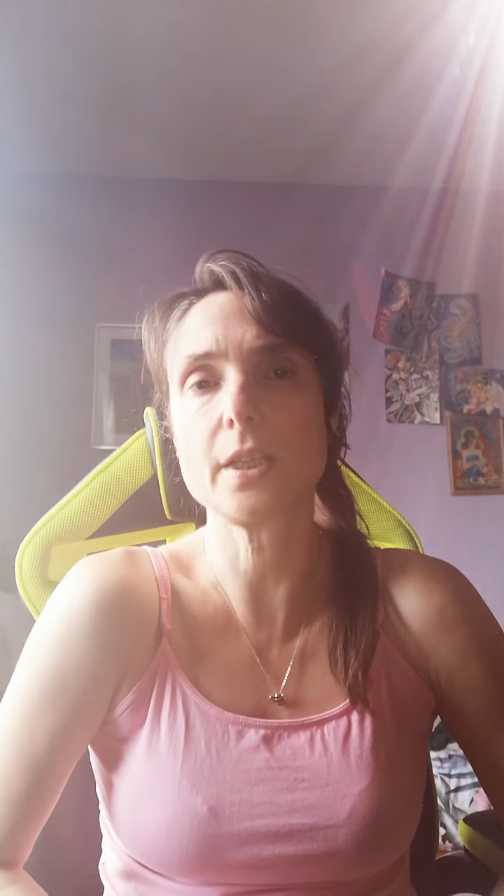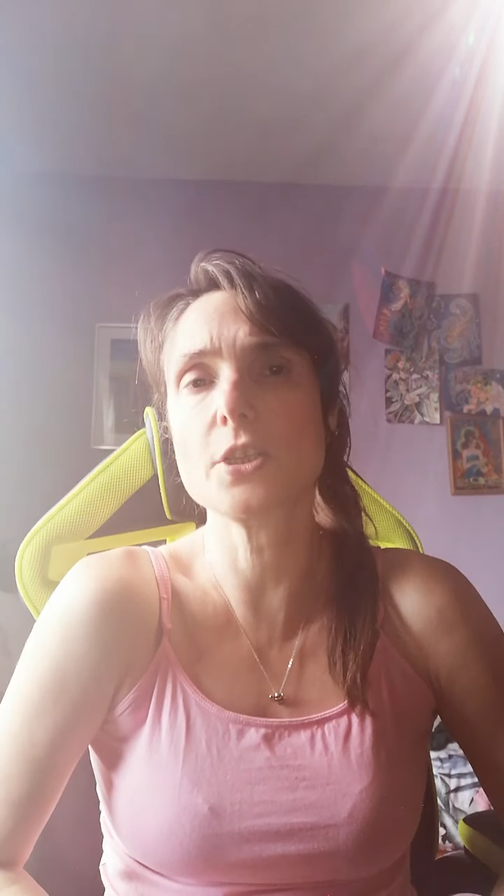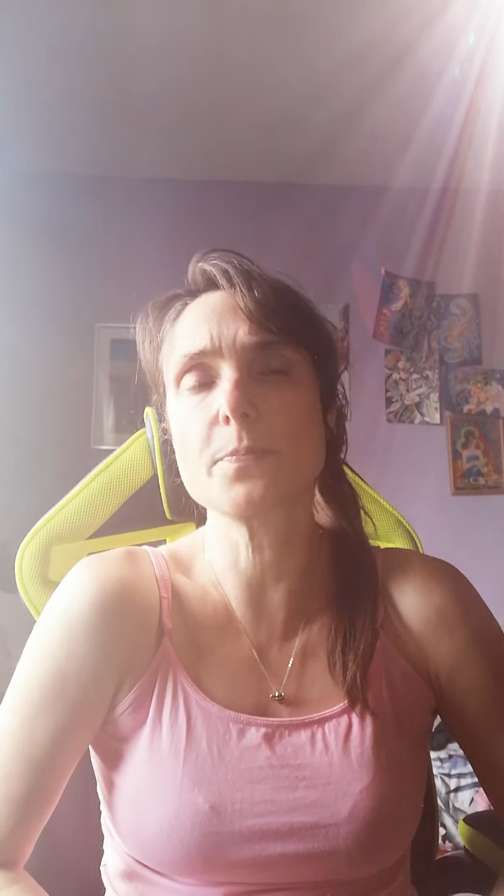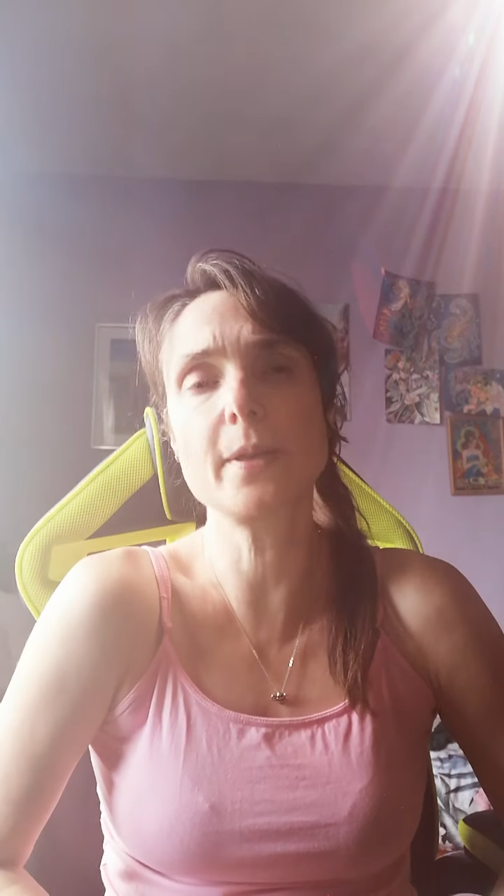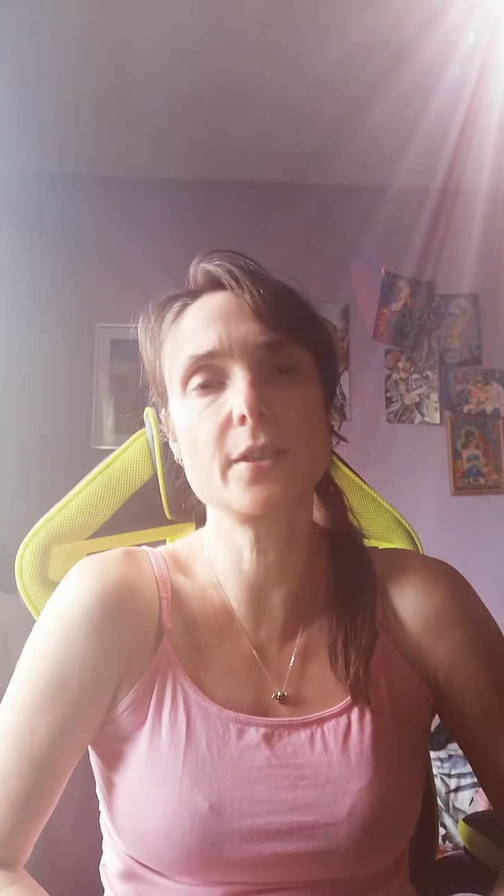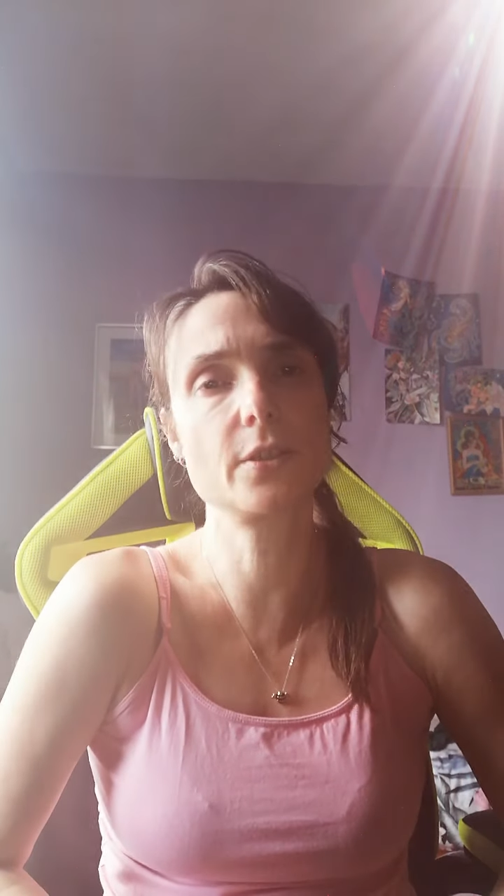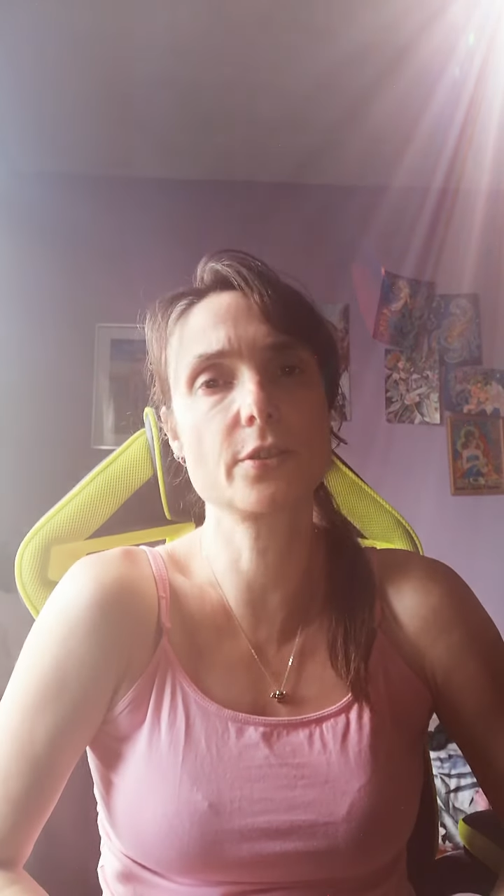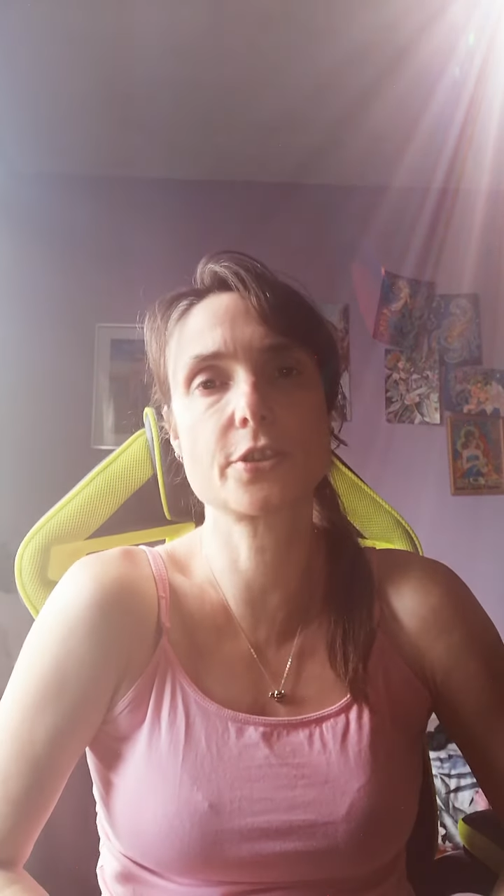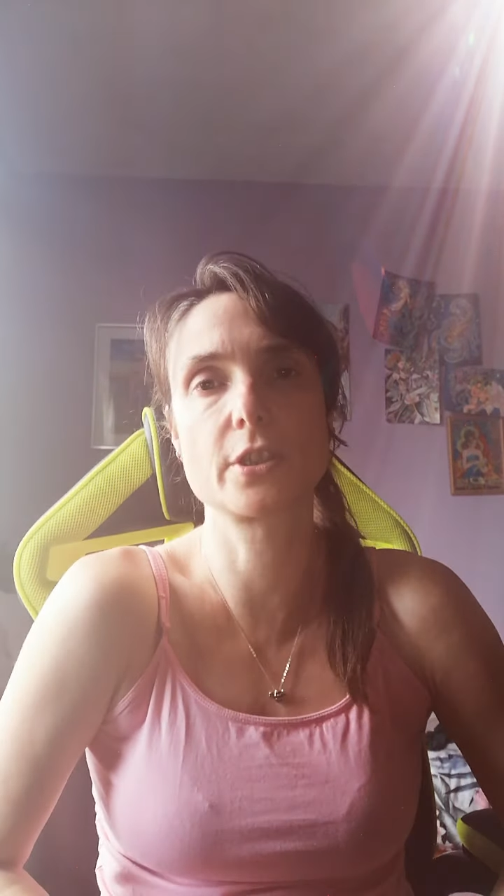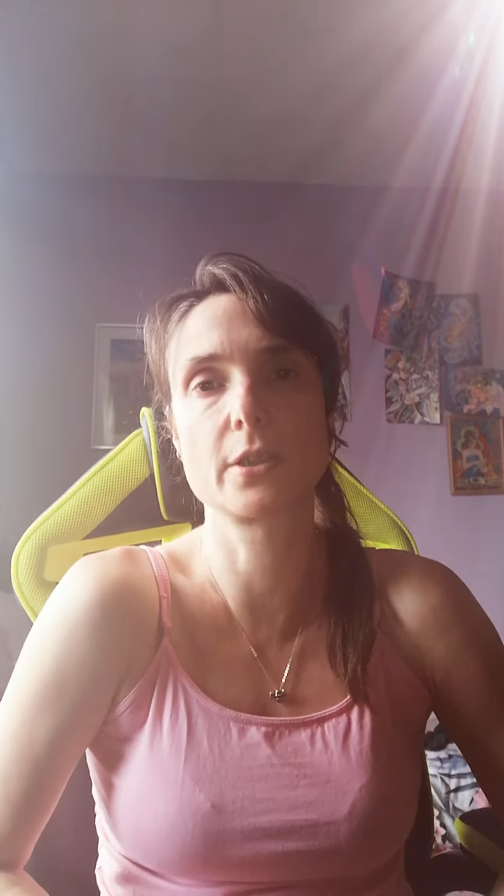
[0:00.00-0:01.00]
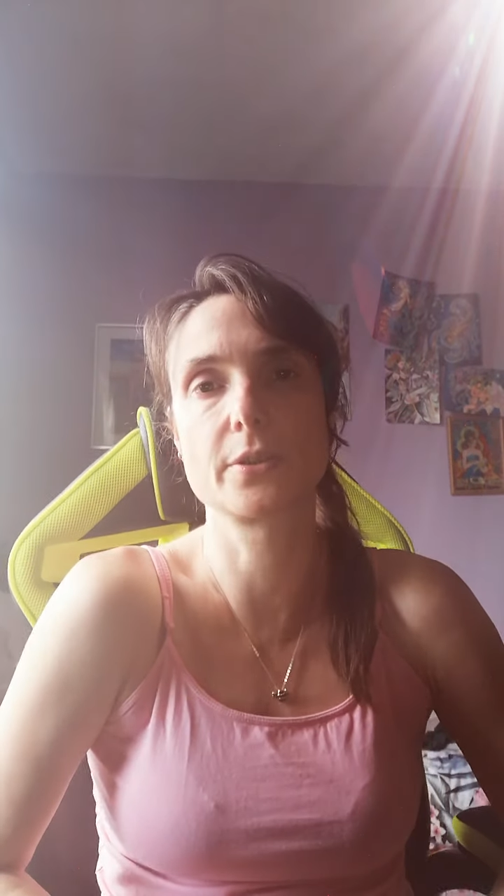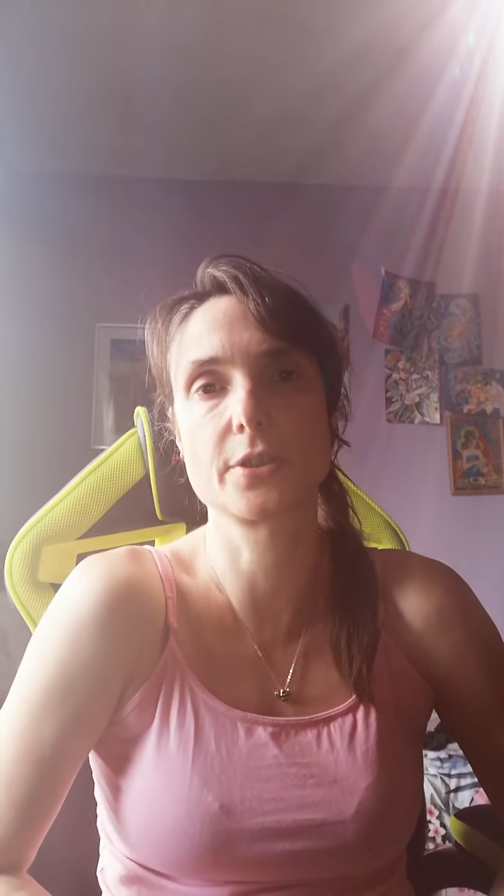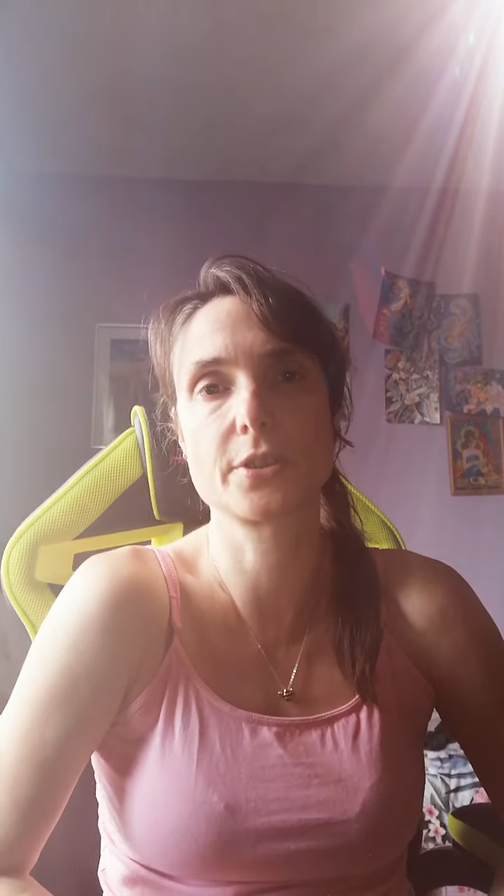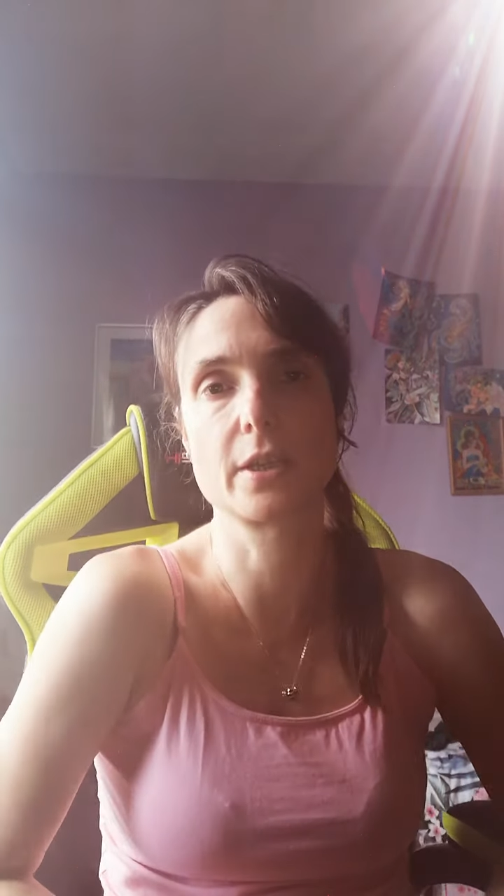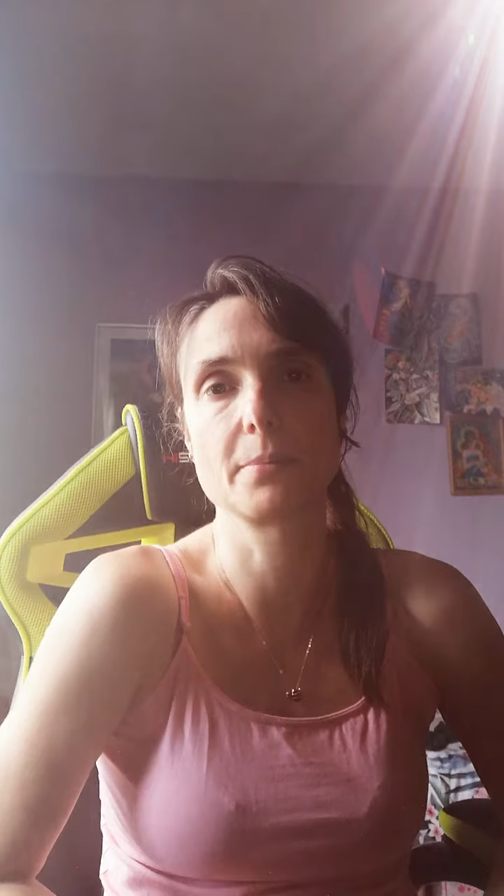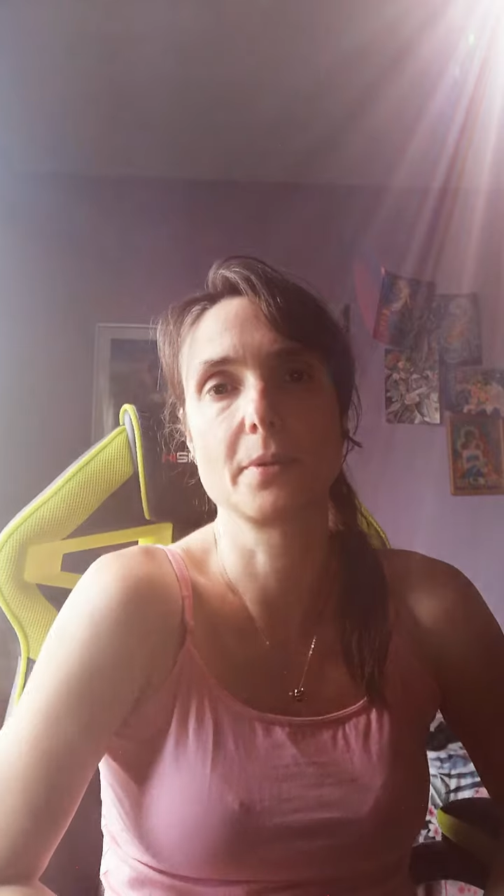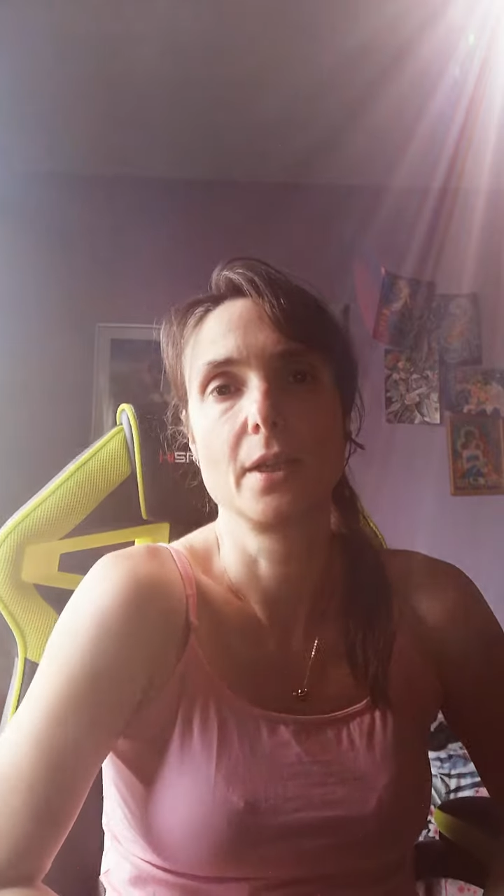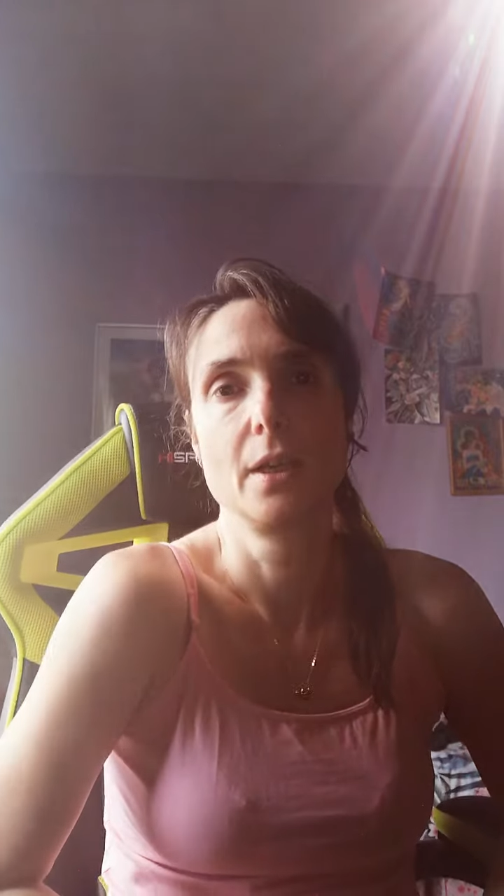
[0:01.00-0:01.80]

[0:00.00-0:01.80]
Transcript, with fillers: It's better not to know at this time.